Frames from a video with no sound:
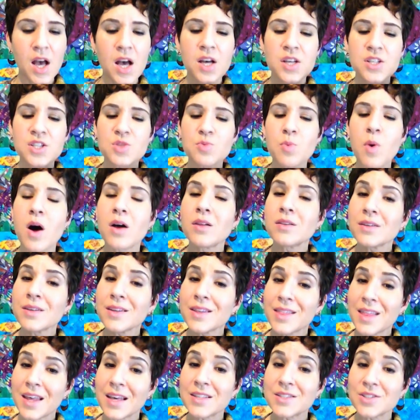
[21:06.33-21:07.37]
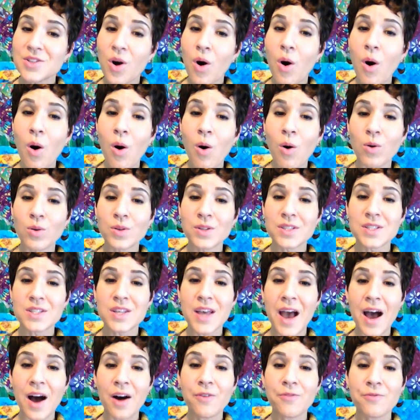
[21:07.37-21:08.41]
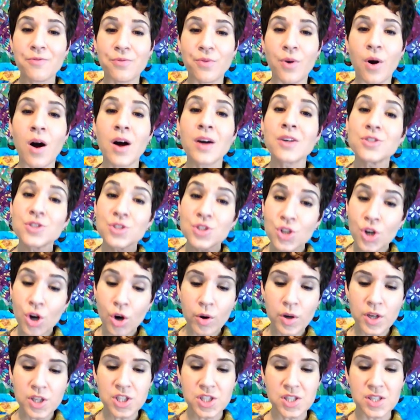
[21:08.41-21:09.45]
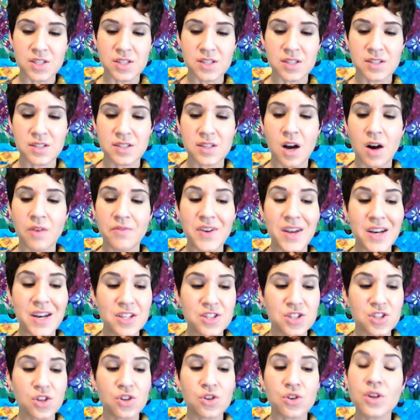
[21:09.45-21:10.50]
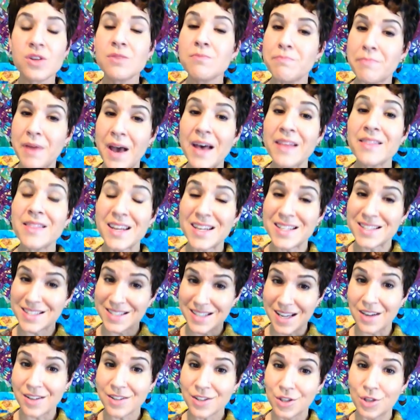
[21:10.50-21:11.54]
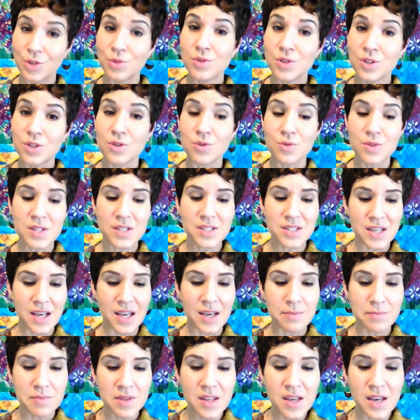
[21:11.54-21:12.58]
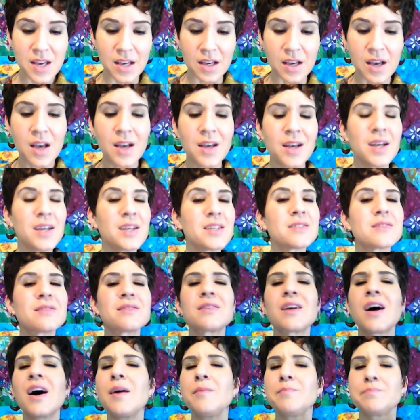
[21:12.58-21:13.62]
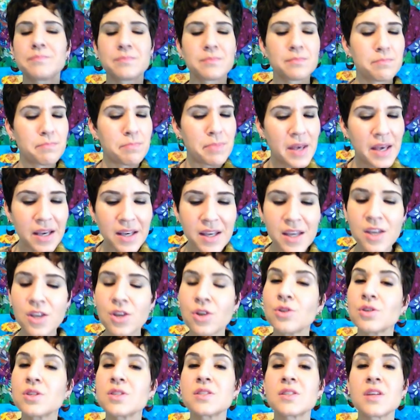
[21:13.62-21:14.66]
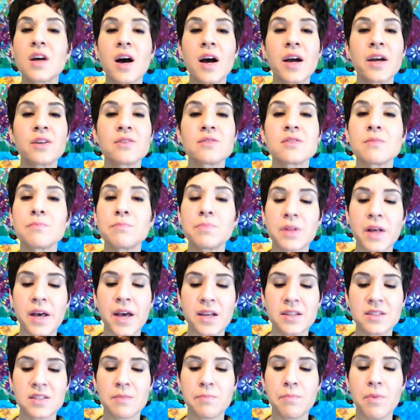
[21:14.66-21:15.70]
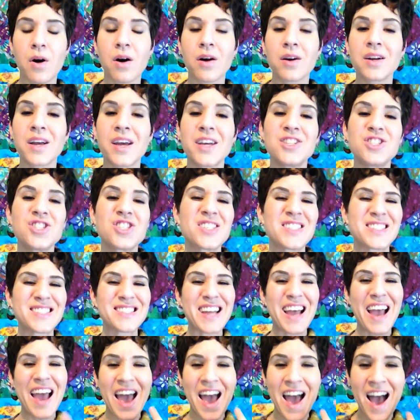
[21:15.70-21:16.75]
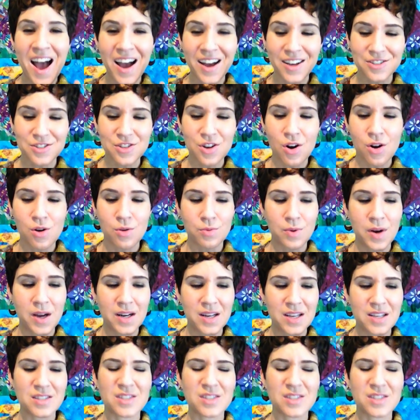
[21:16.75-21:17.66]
Swallowing things whole is how frog nourishes itself, and it's a good bet that it's telling you to do the same thing. Stop picking your desires and plans apart and just act already.